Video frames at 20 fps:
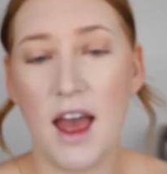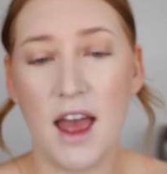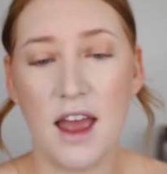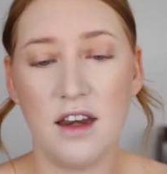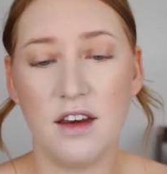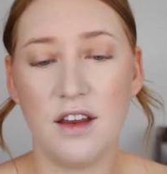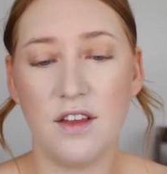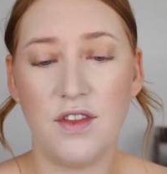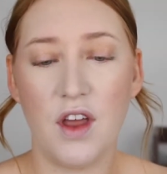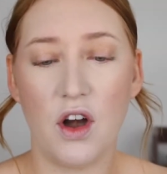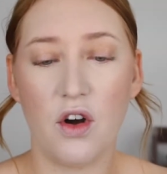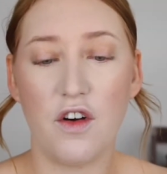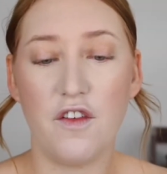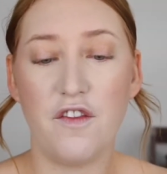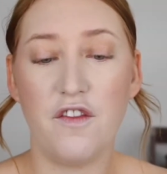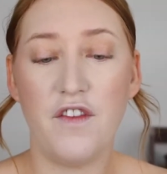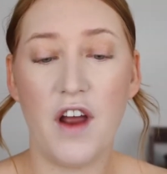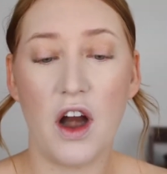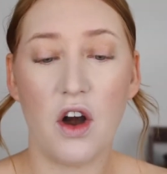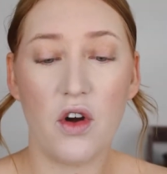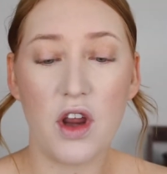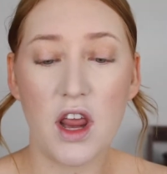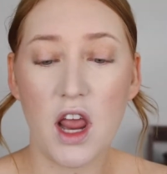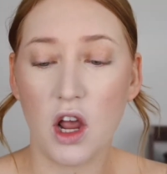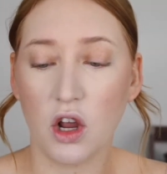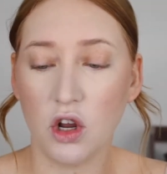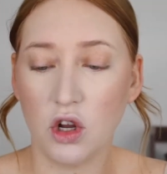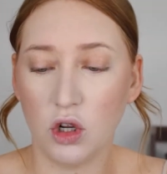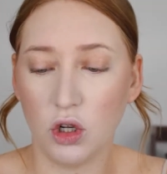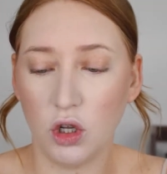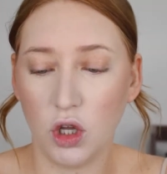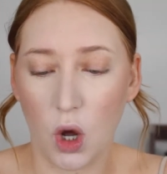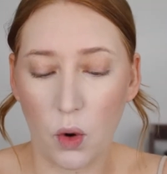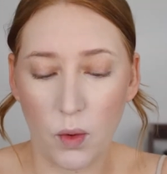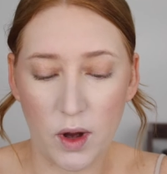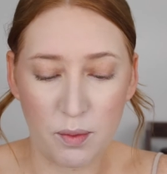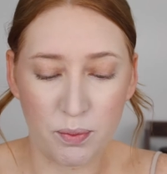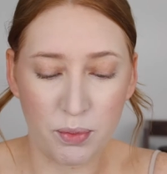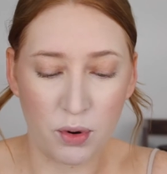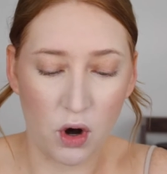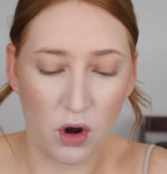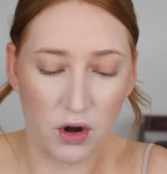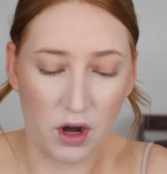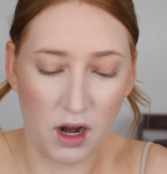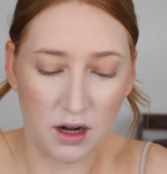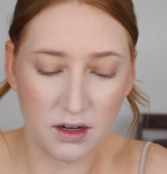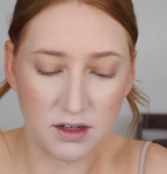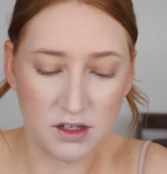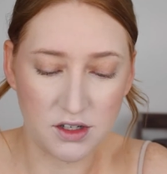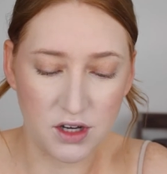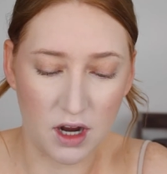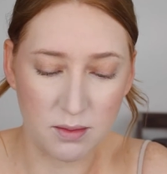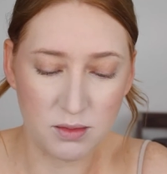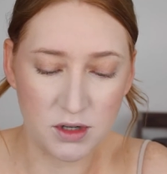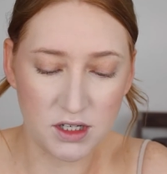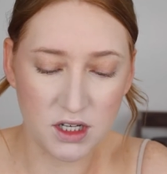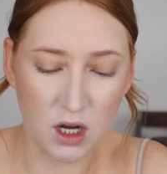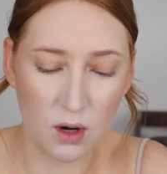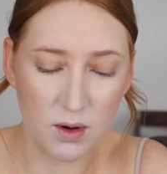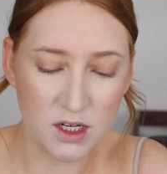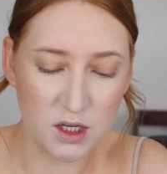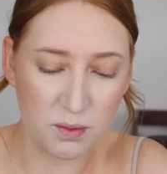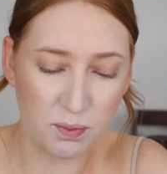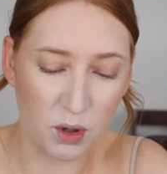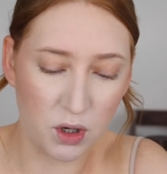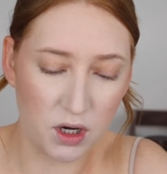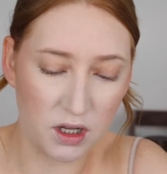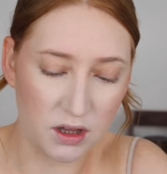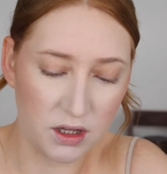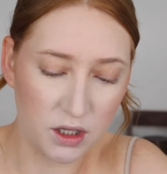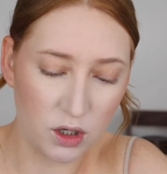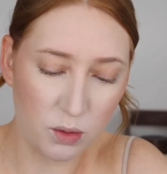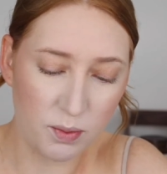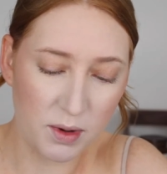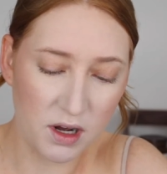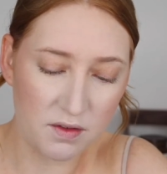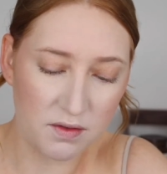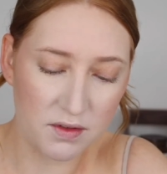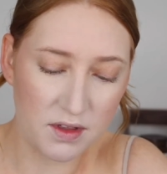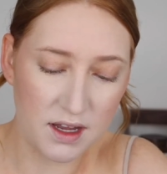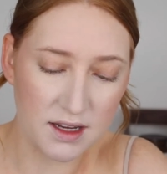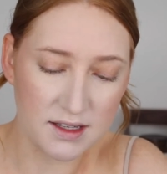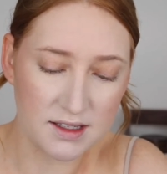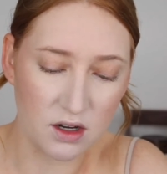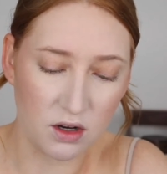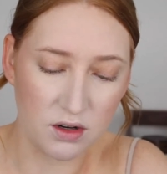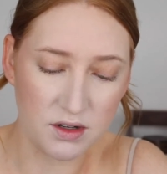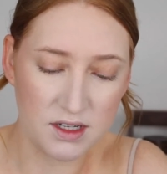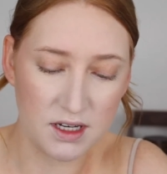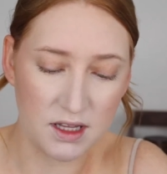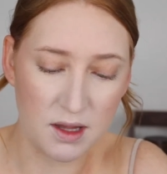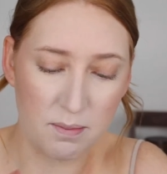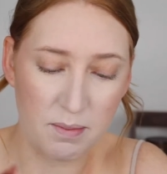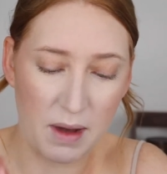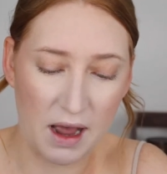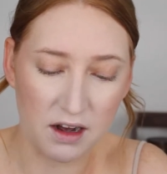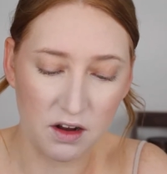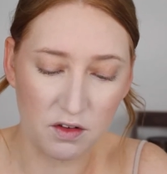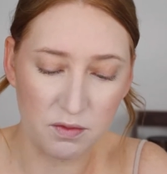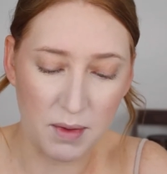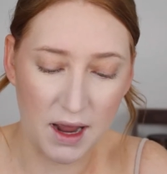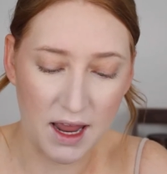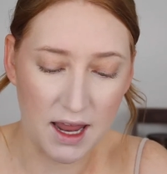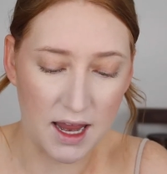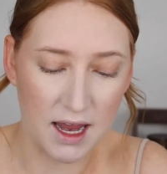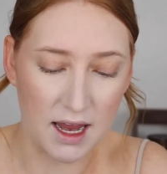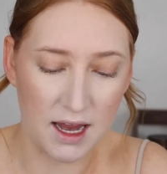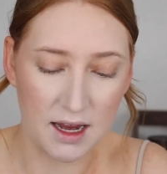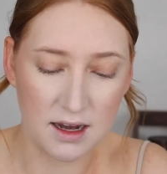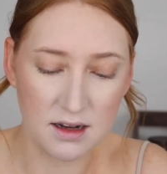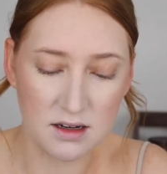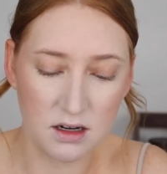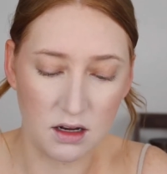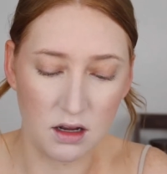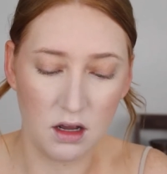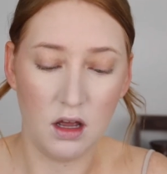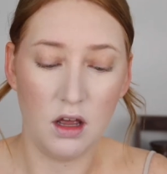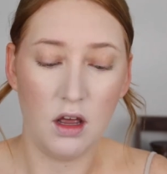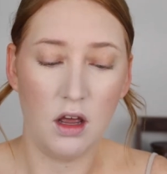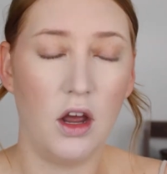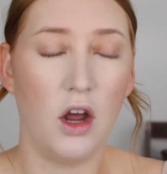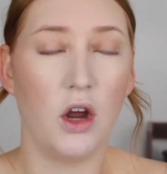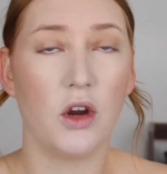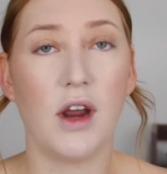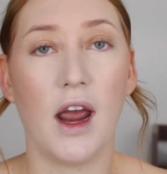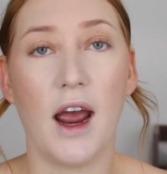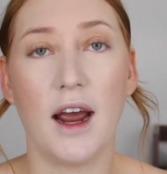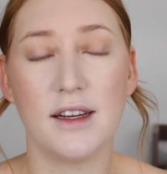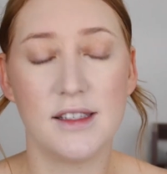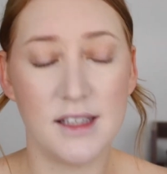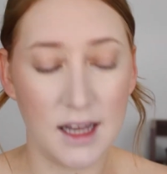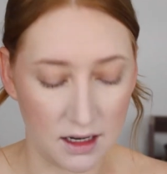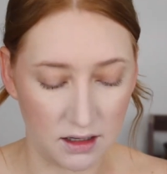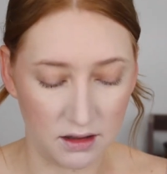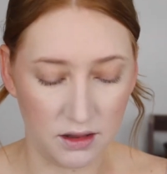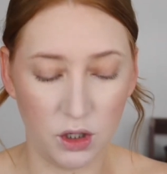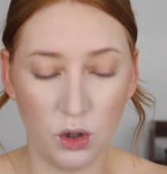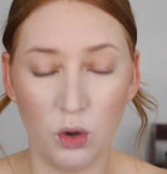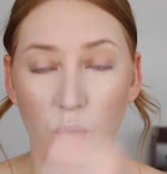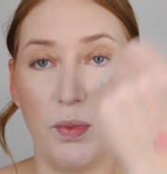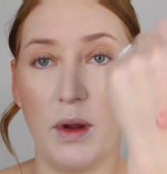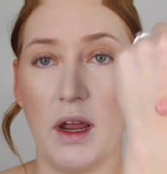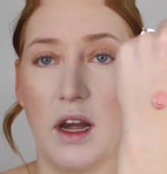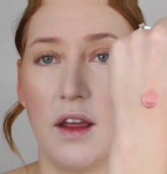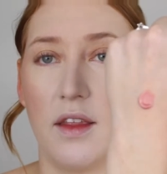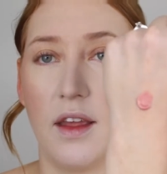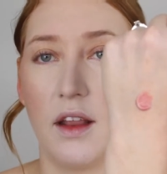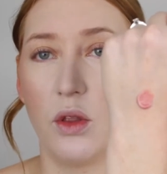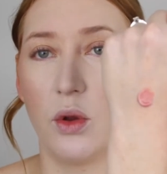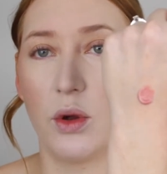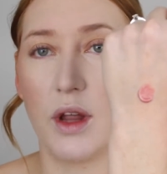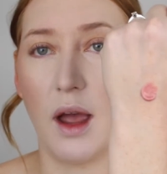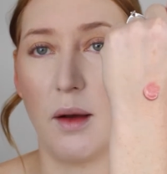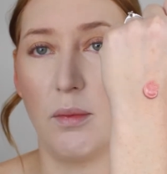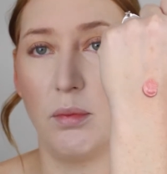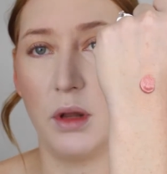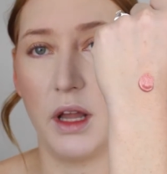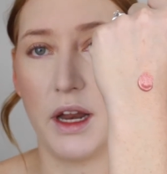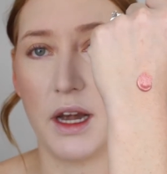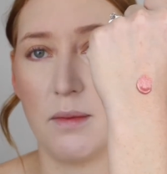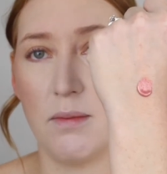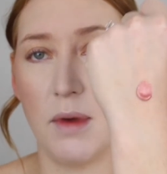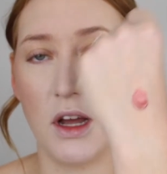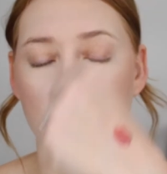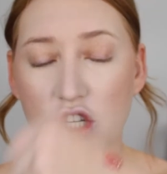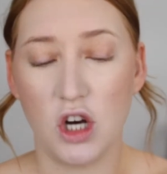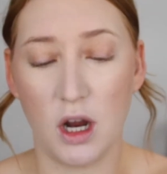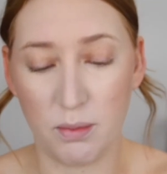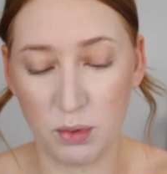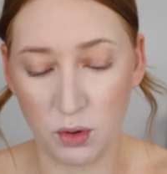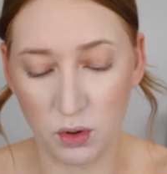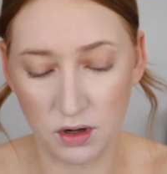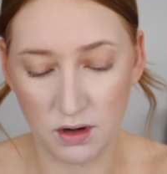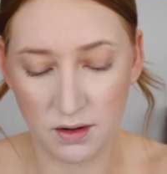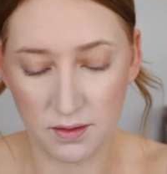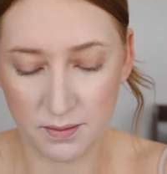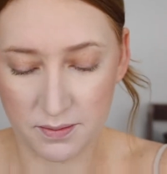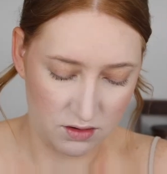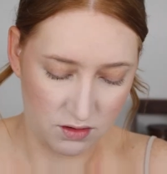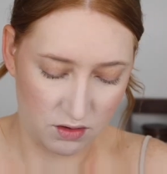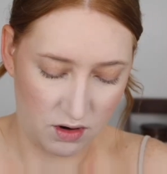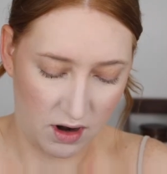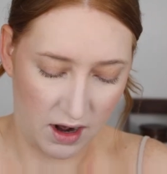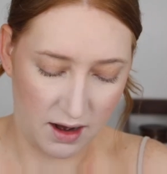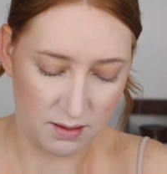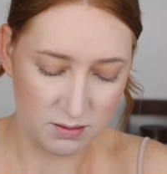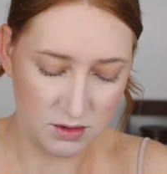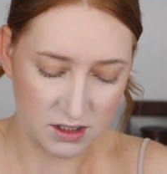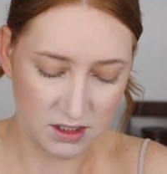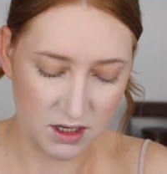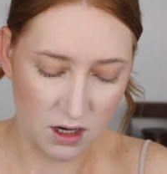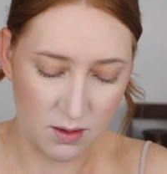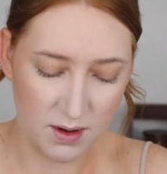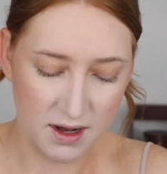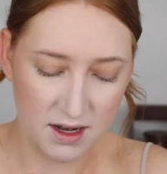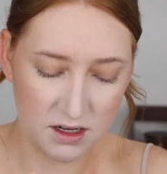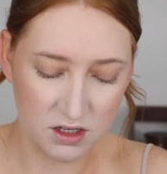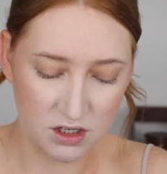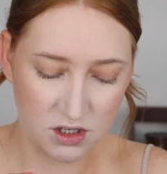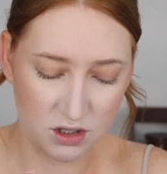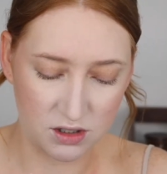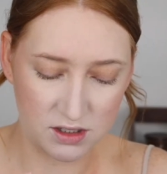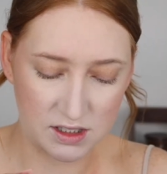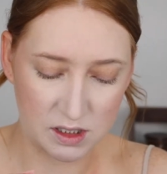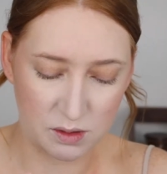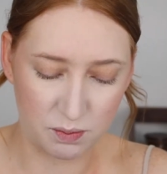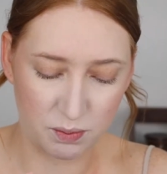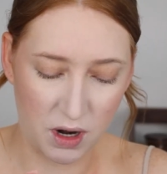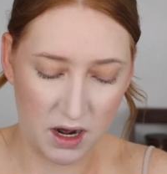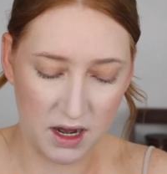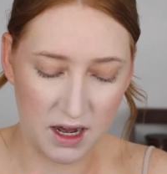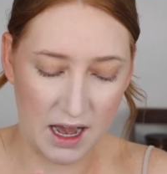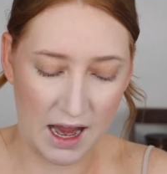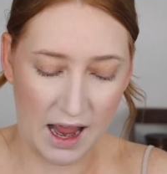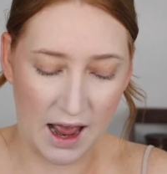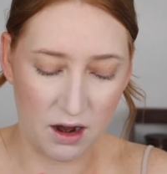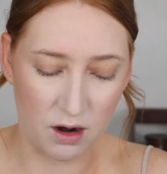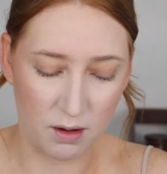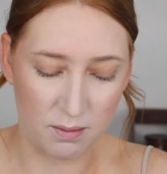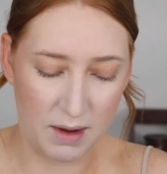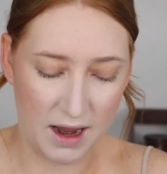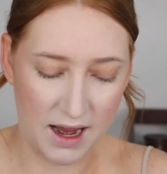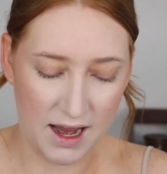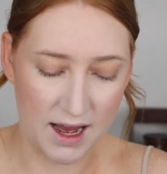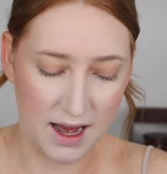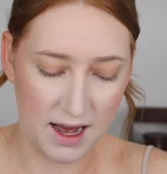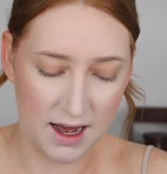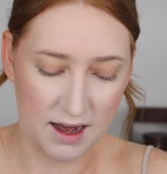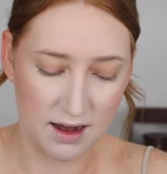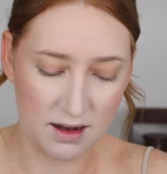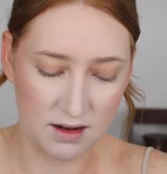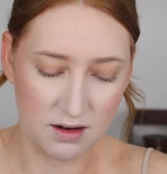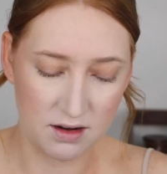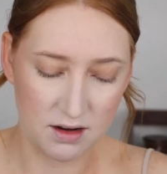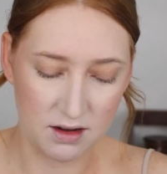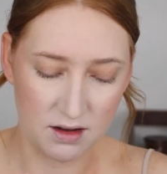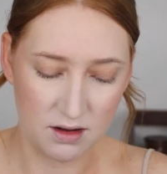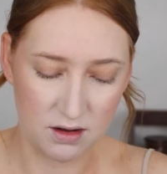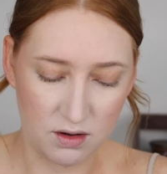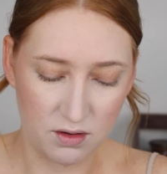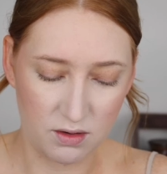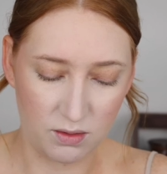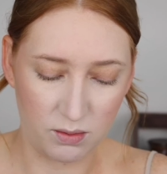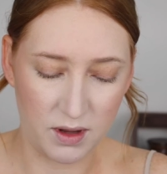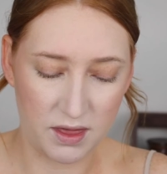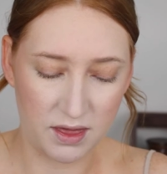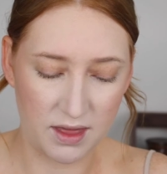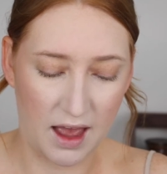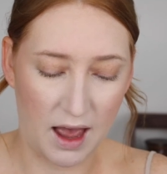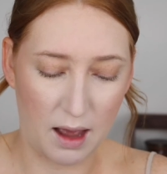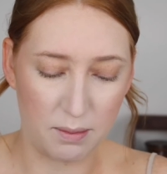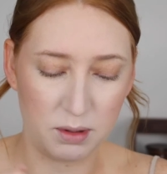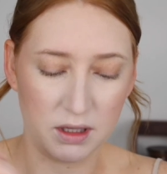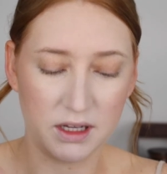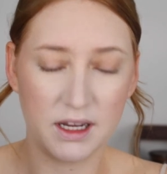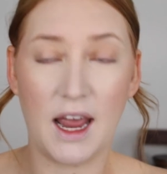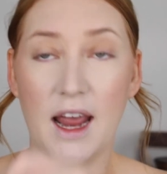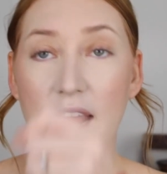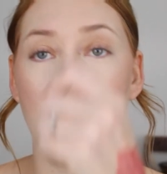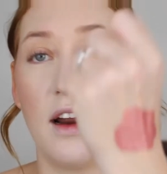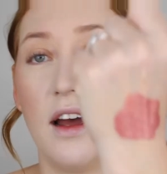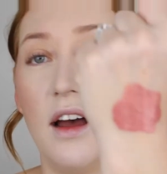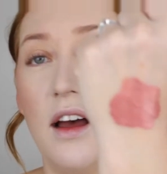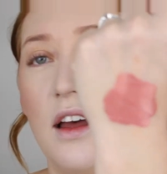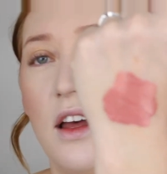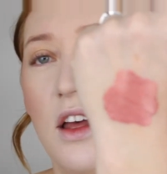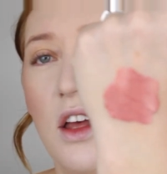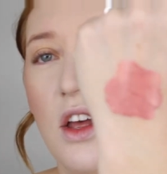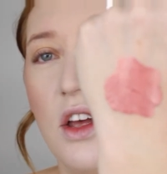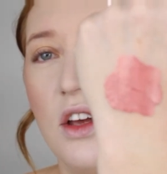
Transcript: and they're a very glowy product. So I'm just going to put a little bit of this onto the back of my hand Okay, I said a little bit and then look how bloody much I put. All right, I'm just going to spread it out on my hand with the applicator.